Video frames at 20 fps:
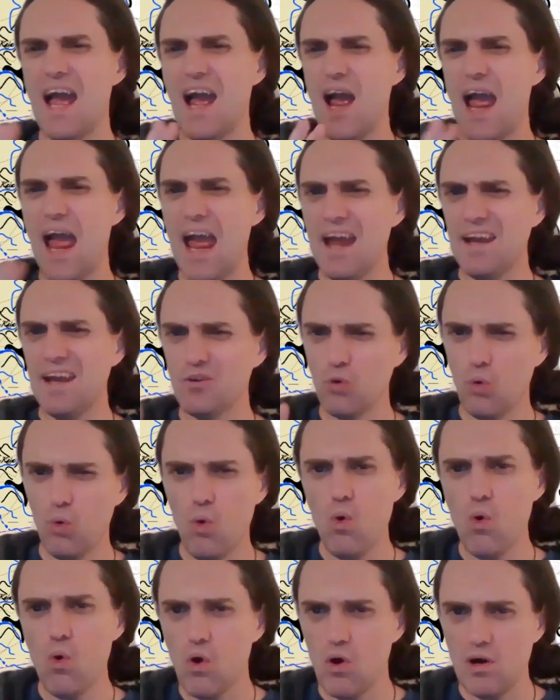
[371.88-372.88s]
and
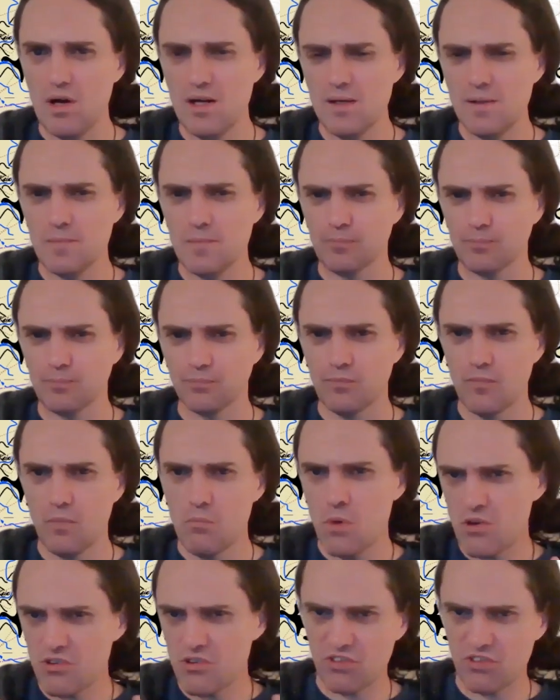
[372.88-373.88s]
or
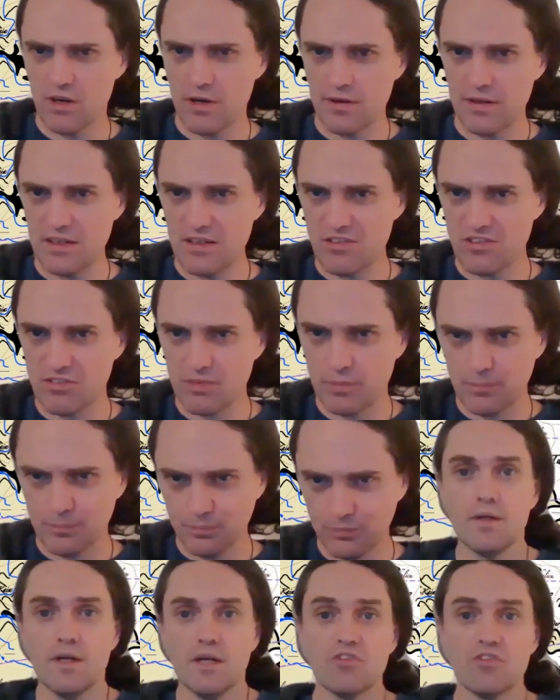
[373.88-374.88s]
mercenaries.
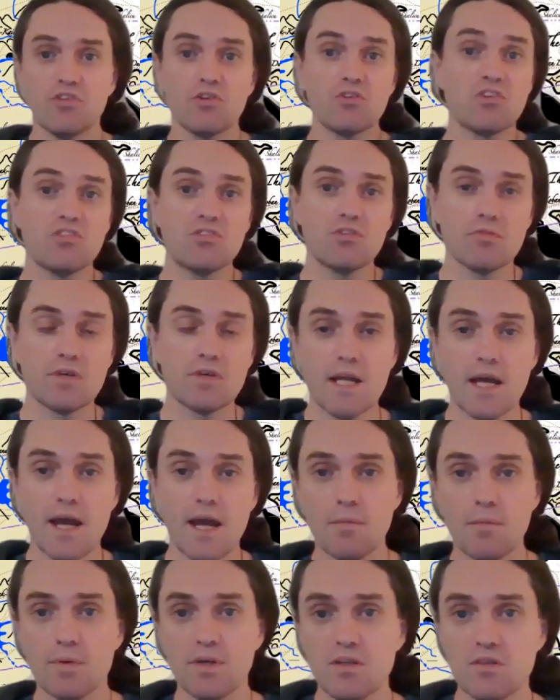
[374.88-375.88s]
So just to
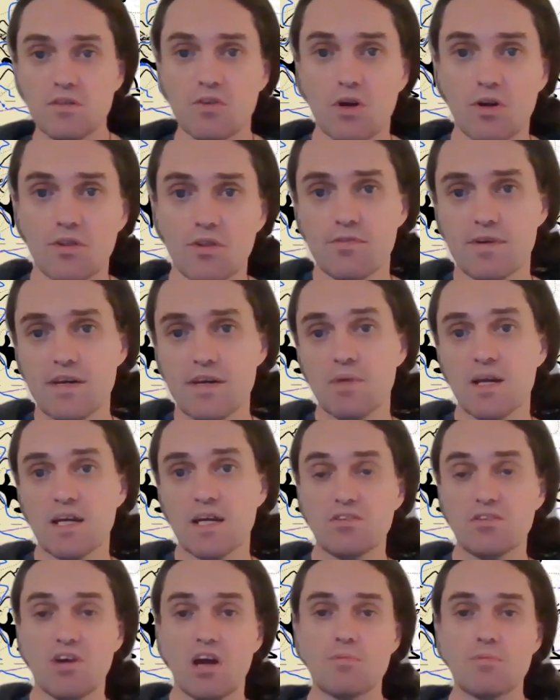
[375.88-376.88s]
recap, you've got 3
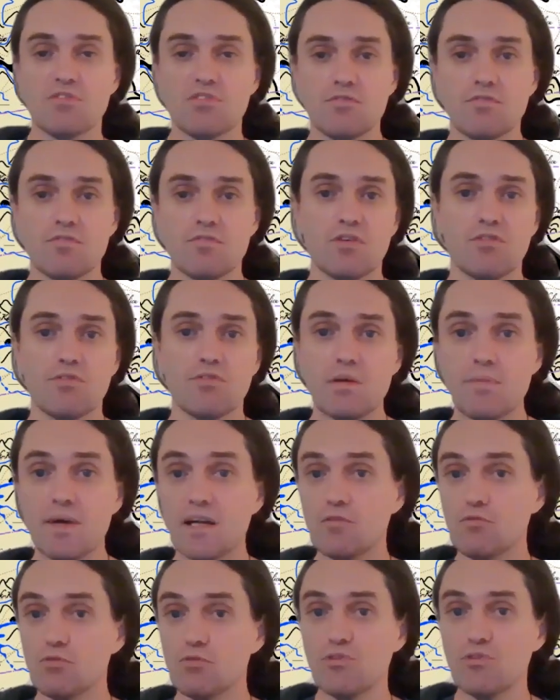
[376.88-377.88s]
main routes
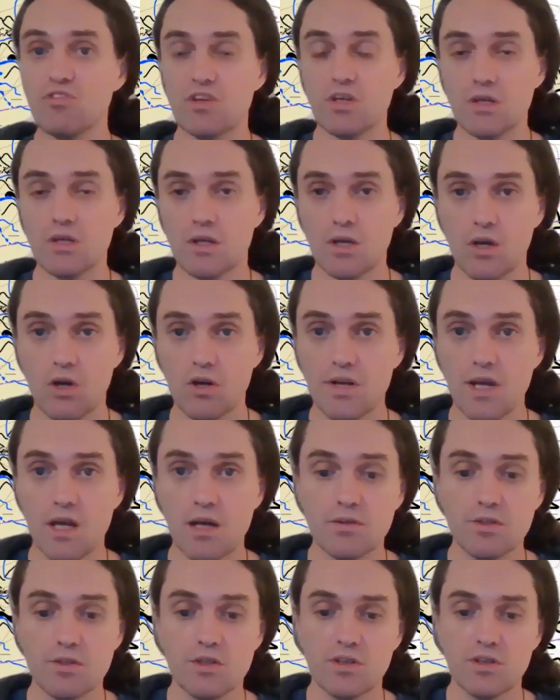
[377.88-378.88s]
that you can go
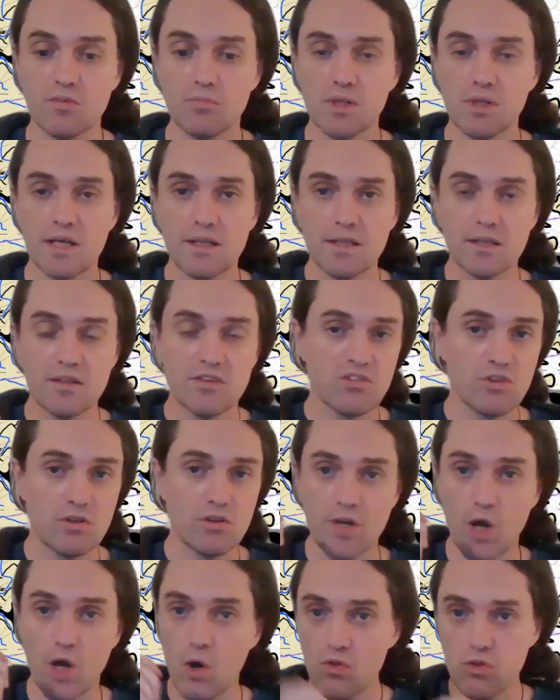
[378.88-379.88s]
down. You can play the sort of
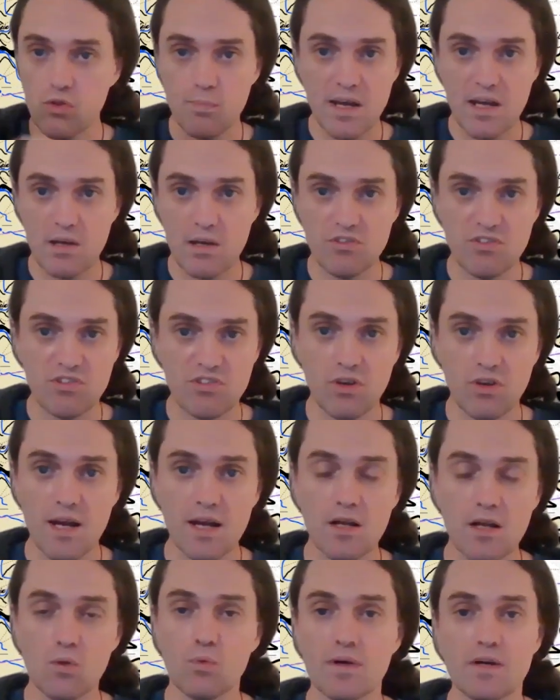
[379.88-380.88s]
an Oathbound
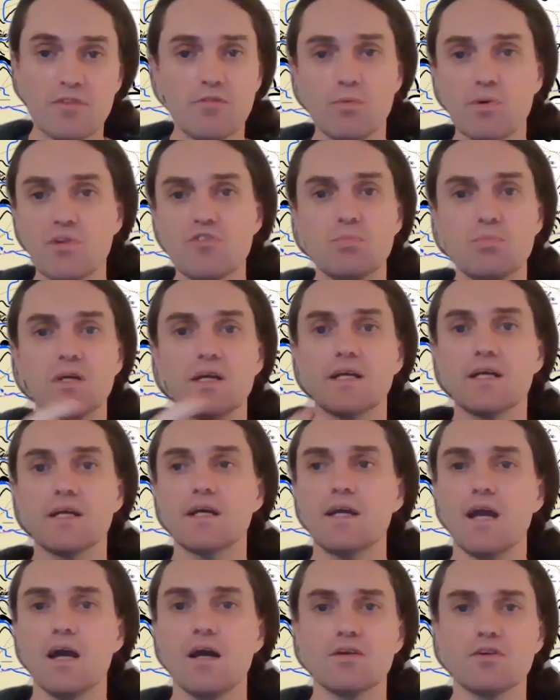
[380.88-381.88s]
style where everyone's playing
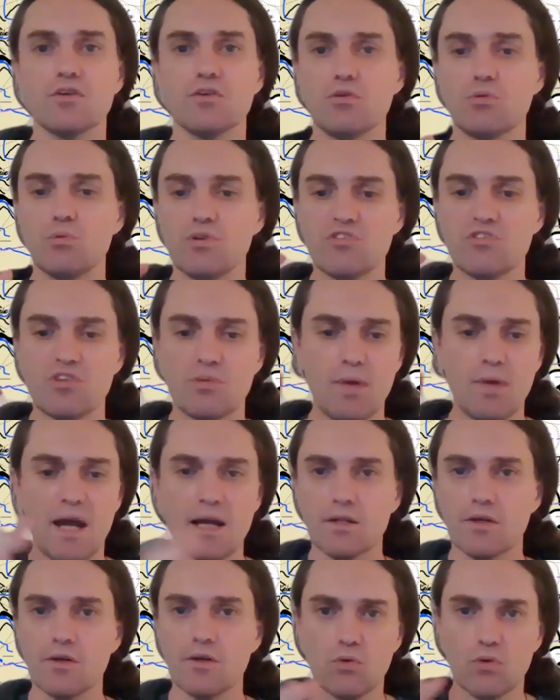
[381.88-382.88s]
a character who is a
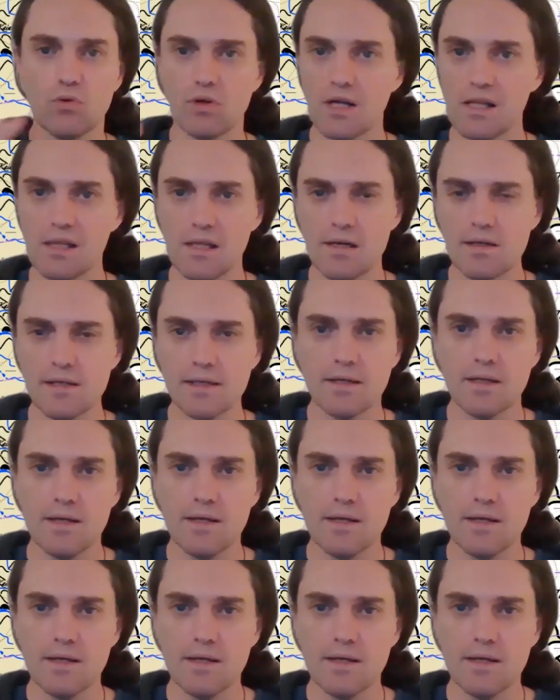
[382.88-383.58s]
paladin or a cleric,